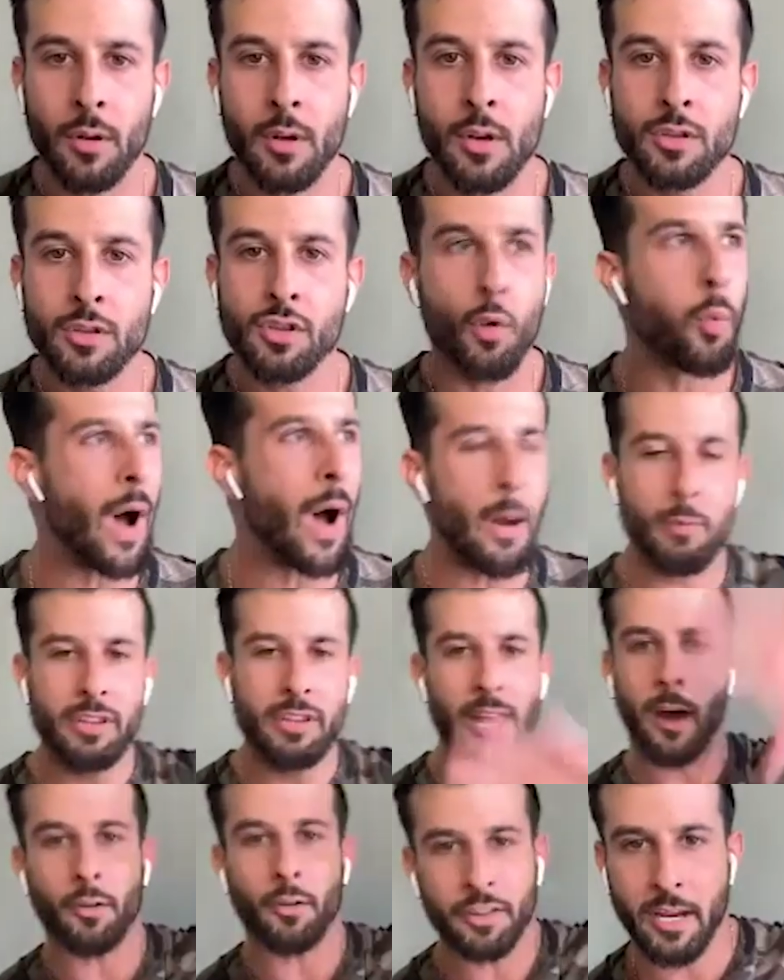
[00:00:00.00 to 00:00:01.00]
So why would the
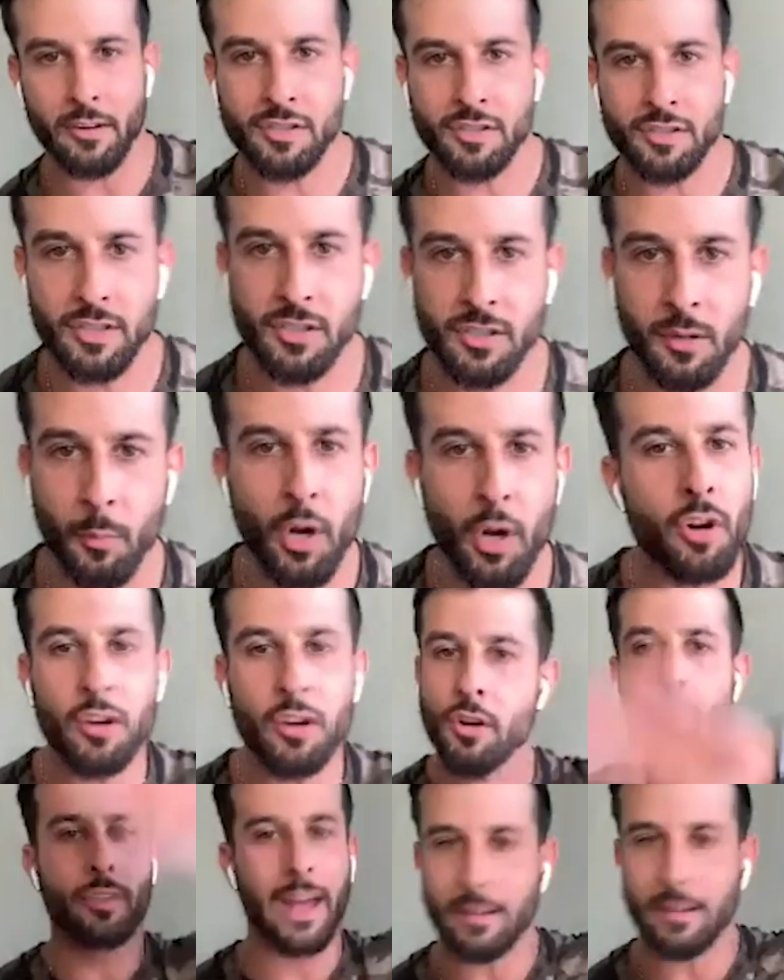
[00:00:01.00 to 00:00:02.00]
oh, healthcare system? We already
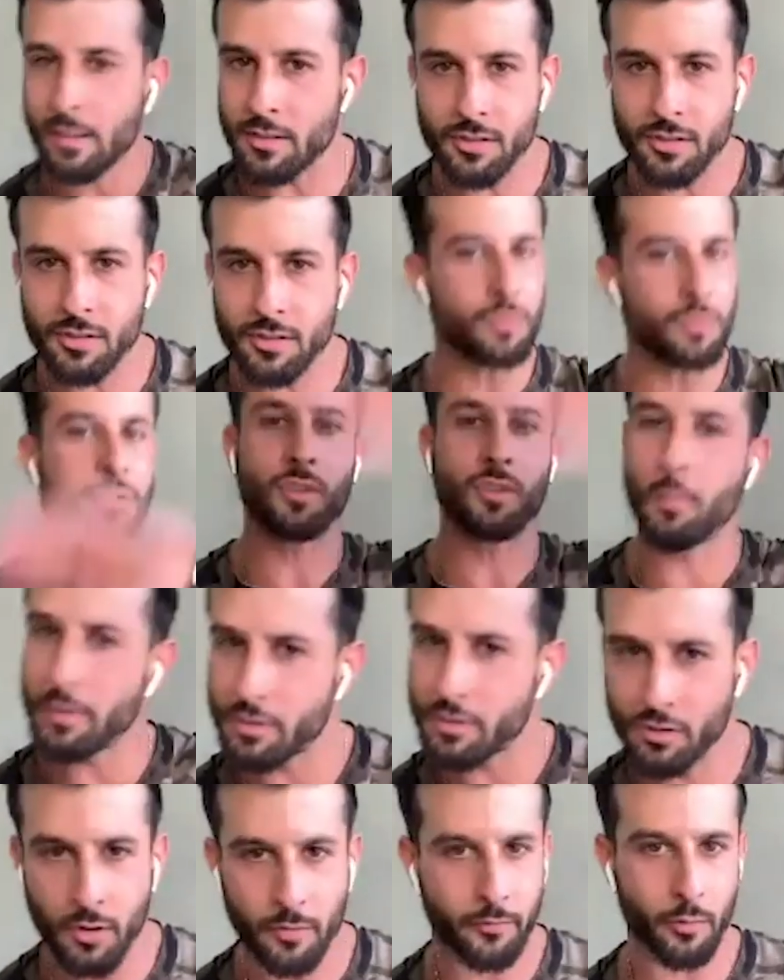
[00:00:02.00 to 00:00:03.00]
know that does too. So on and
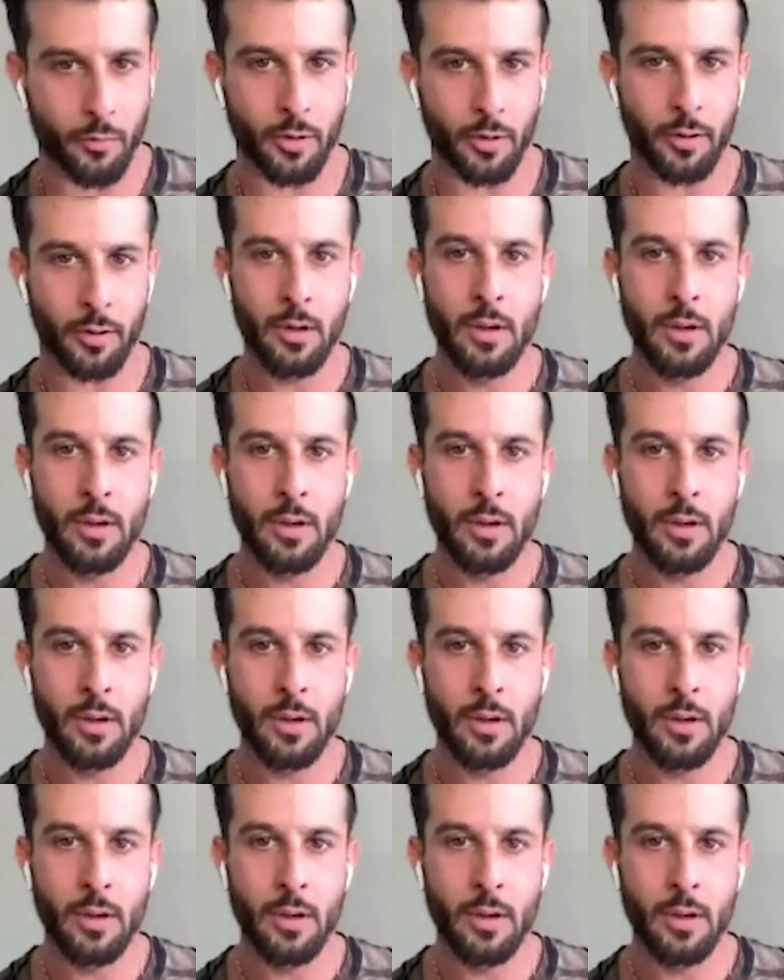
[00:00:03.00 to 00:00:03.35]
so forth.